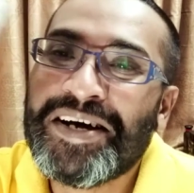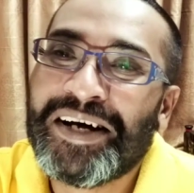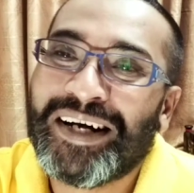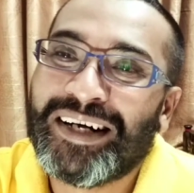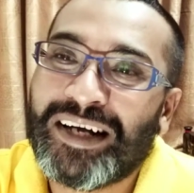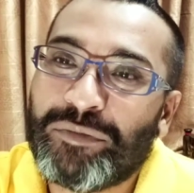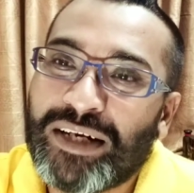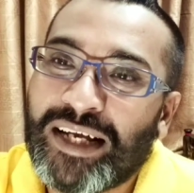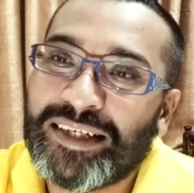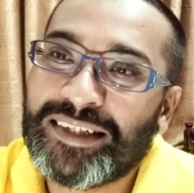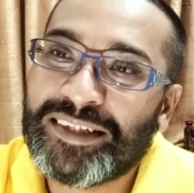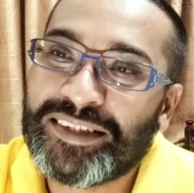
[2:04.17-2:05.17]
Uh, I mean, I
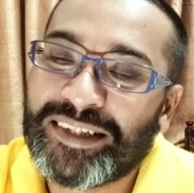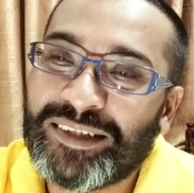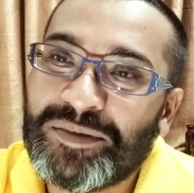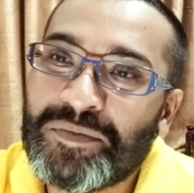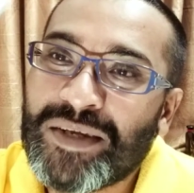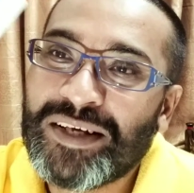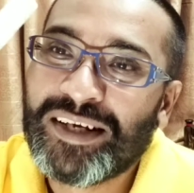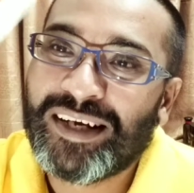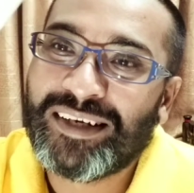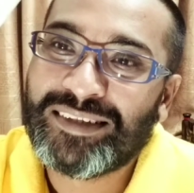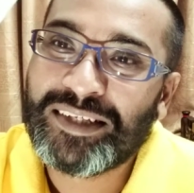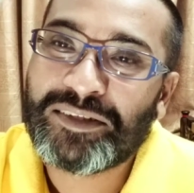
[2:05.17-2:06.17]
didn't tell.
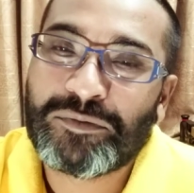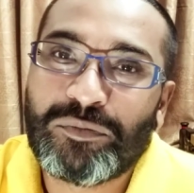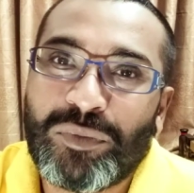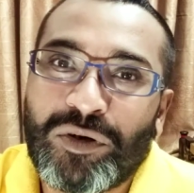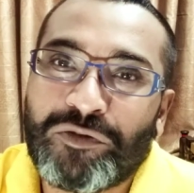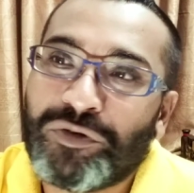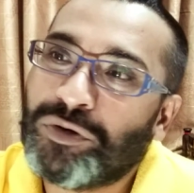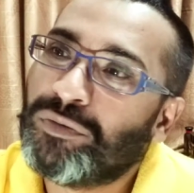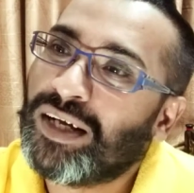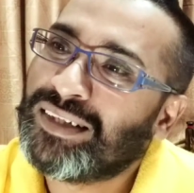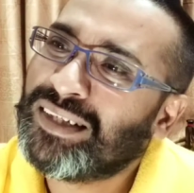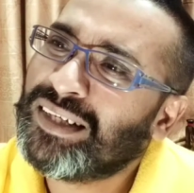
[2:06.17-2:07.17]
Uh, this perfume,
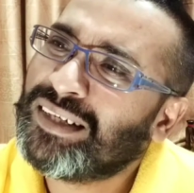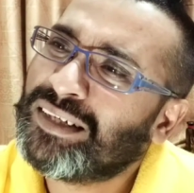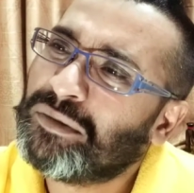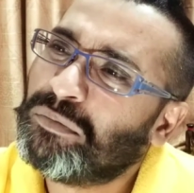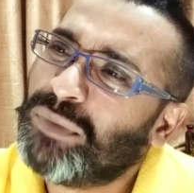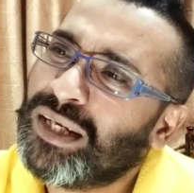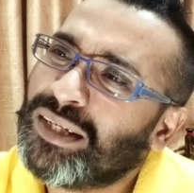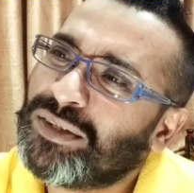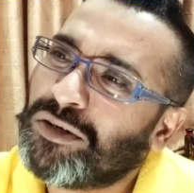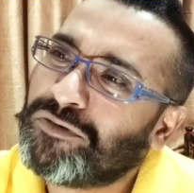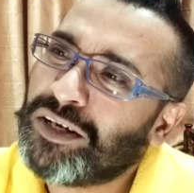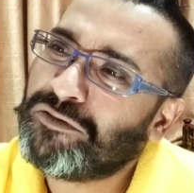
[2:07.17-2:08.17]
I think uh, Breath
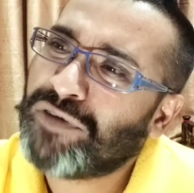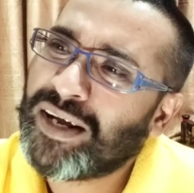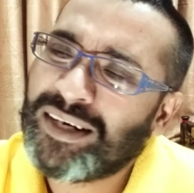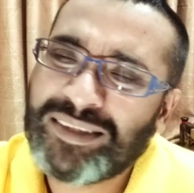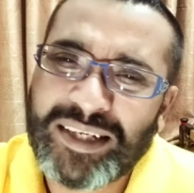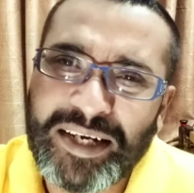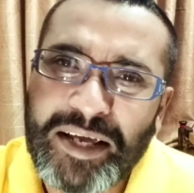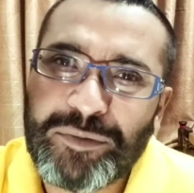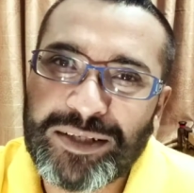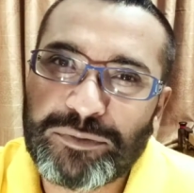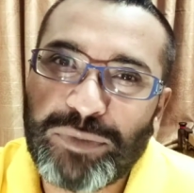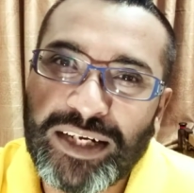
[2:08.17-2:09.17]
of Infinite, the name
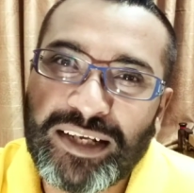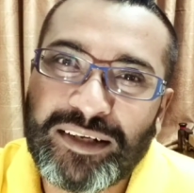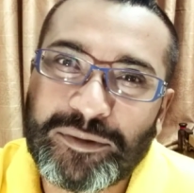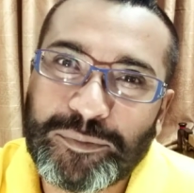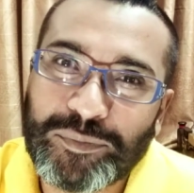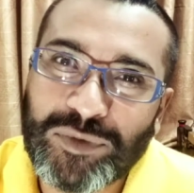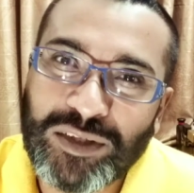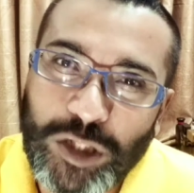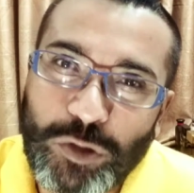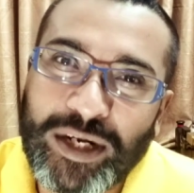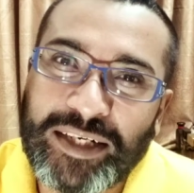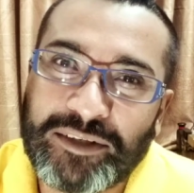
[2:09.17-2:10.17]
is pretty
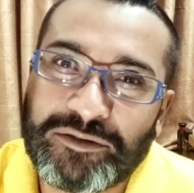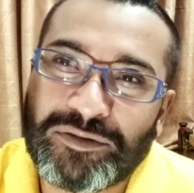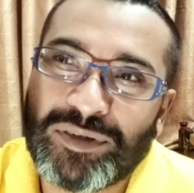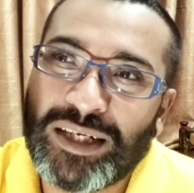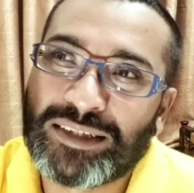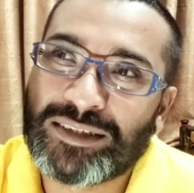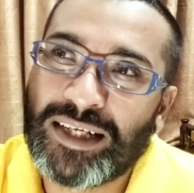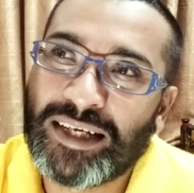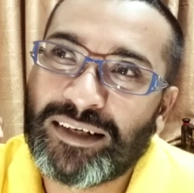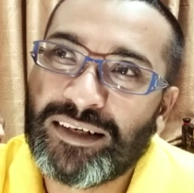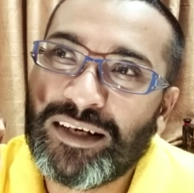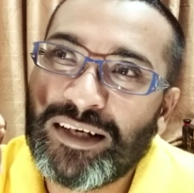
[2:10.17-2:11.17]
creative. It's
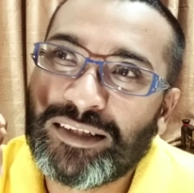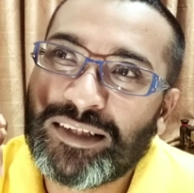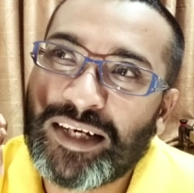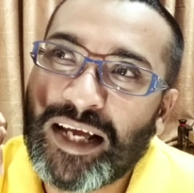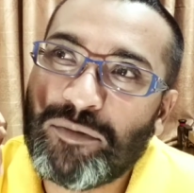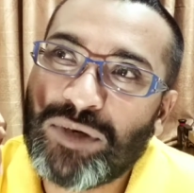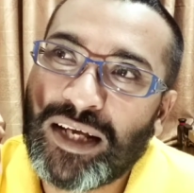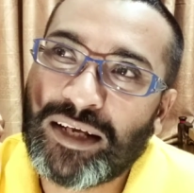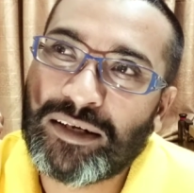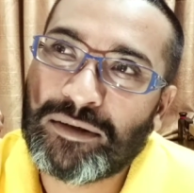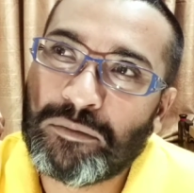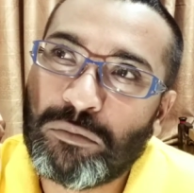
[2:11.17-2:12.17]
like the name like
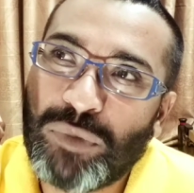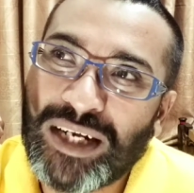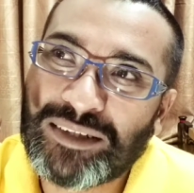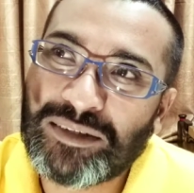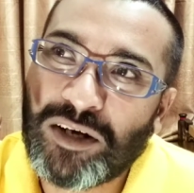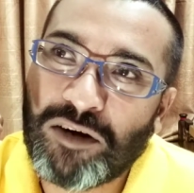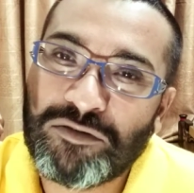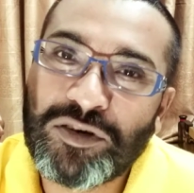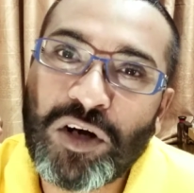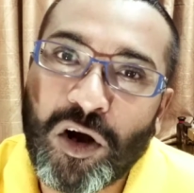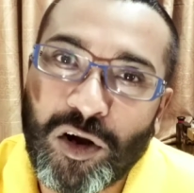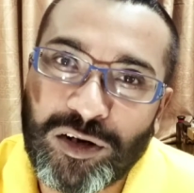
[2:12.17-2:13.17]
Breath of
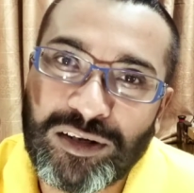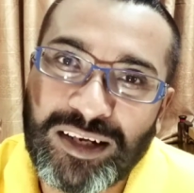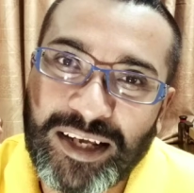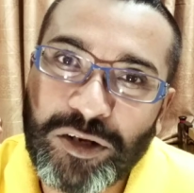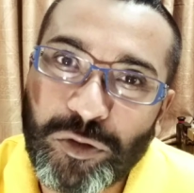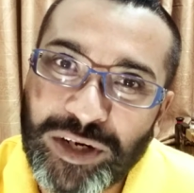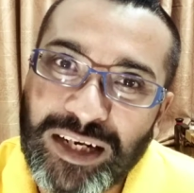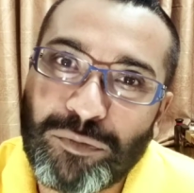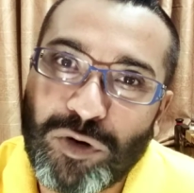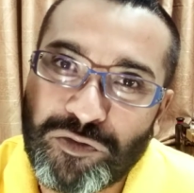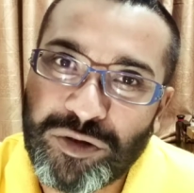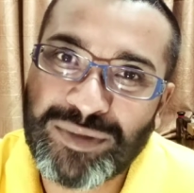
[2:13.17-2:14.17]
God, like Gorilla
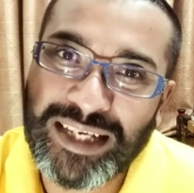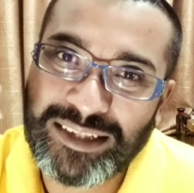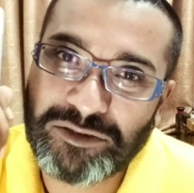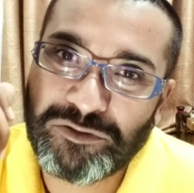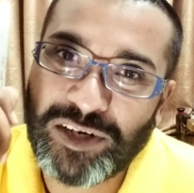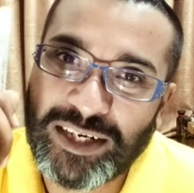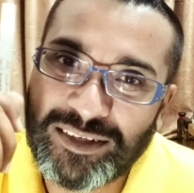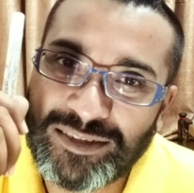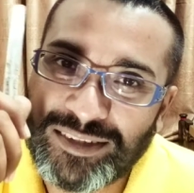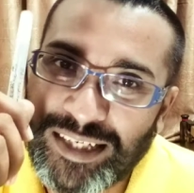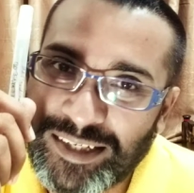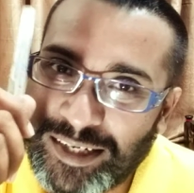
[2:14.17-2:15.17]
Perfumes has a fragrance
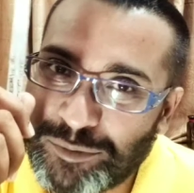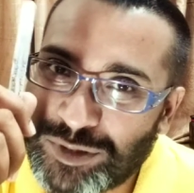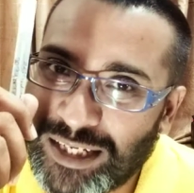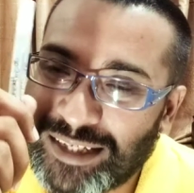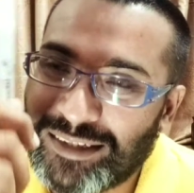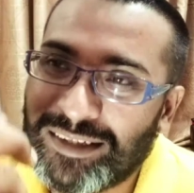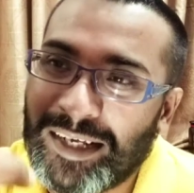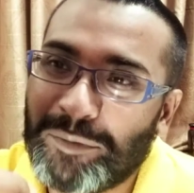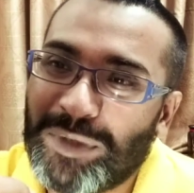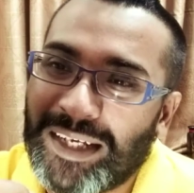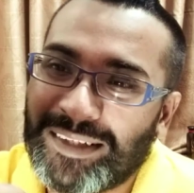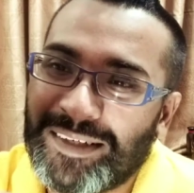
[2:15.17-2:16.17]
that names like named
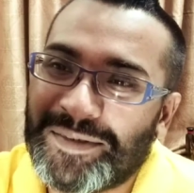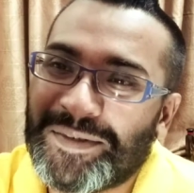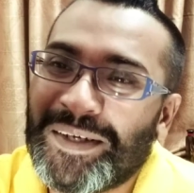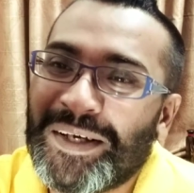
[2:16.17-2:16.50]
like this.